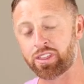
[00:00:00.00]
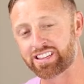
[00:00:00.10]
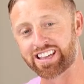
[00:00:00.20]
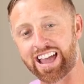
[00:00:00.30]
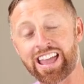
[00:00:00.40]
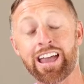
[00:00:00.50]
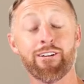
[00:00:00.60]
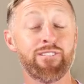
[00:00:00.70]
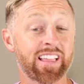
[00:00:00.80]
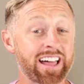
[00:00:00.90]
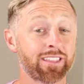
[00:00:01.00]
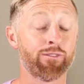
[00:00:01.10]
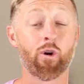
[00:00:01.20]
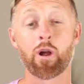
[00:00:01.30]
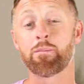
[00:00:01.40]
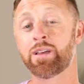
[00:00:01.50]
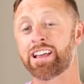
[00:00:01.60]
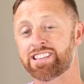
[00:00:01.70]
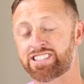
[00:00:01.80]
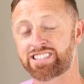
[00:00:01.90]
to the site, fill out the form,
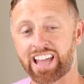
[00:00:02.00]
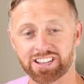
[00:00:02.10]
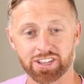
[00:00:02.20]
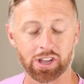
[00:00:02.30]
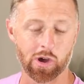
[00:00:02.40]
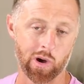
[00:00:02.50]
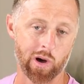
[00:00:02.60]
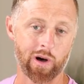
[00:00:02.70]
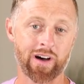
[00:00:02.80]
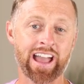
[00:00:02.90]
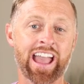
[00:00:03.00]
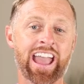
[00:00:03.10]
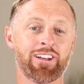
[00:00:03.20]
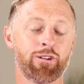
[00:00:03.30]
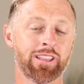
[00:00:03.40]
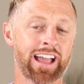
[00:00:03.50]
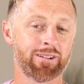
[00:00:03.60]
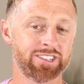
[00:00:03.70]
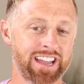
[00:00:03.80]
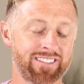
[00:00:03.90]
schedule a call, and if we like
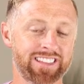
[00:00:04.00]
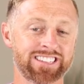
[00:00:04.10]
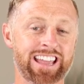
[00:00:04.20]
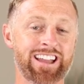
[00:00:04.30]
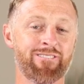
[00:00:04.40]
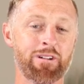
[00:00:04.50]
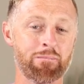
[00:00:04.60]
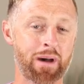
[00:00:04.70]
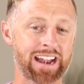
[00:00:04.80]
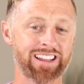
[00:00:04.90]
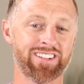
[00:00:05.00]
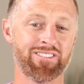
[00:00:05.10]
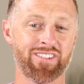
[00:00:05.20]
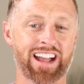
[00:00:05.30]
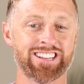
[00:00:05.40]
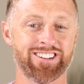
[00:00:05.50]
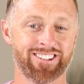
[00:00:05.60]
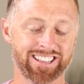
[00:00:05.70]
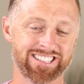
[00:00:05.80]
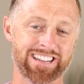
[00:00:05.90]
what you have to say, we might even invite you
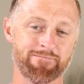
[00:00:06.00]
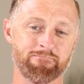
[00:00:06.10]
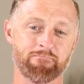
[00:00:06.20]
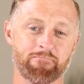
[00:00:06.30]
on the team.